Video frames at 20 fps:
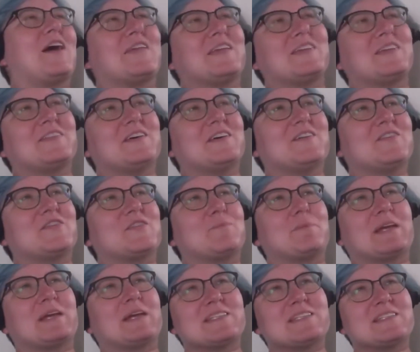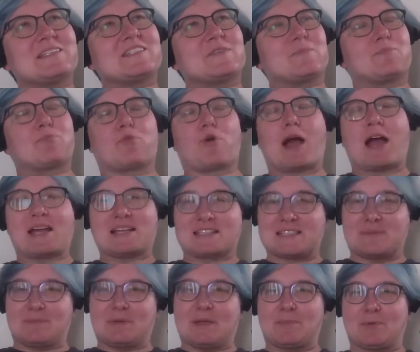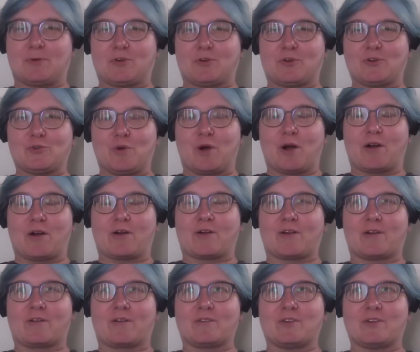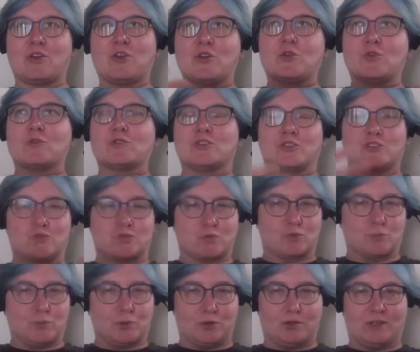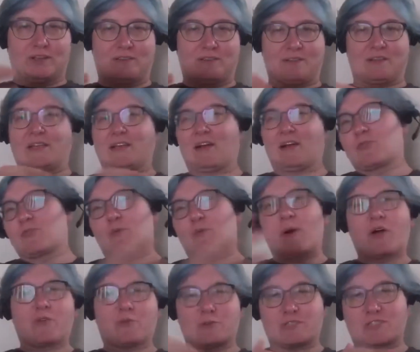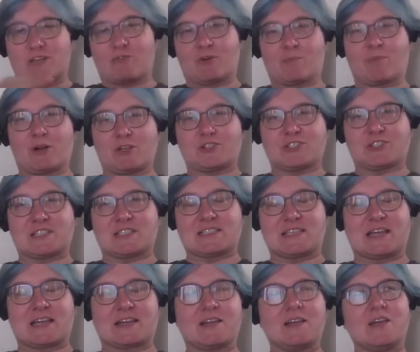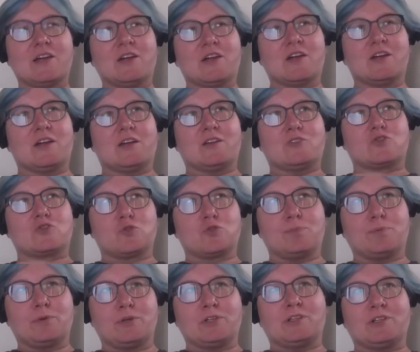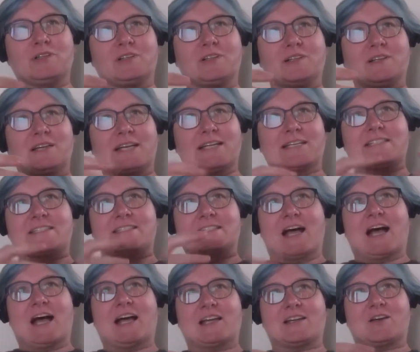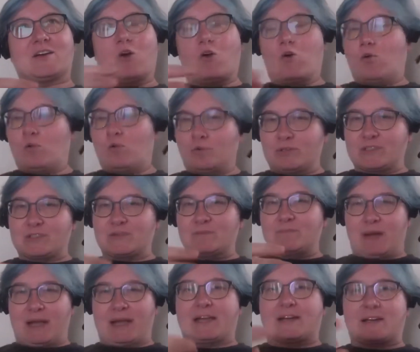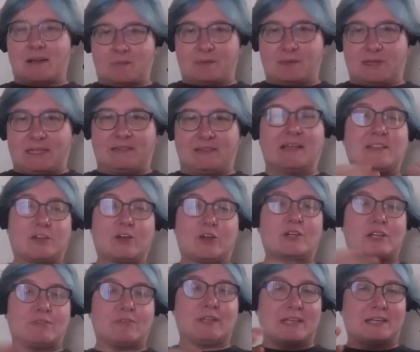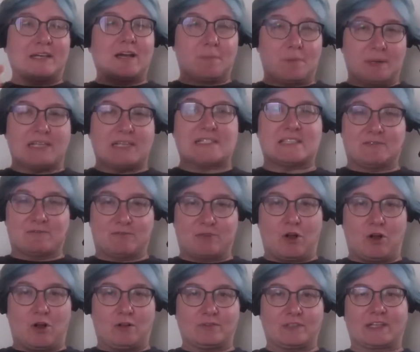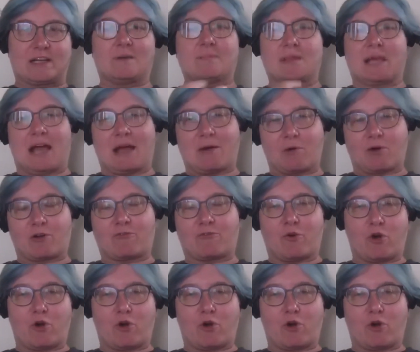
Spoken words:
think the biggest surprise to people who are new to Drupal and come from other software projects is like Drupal is not owned by a company. Like there are definitely companies involved. The company I work for,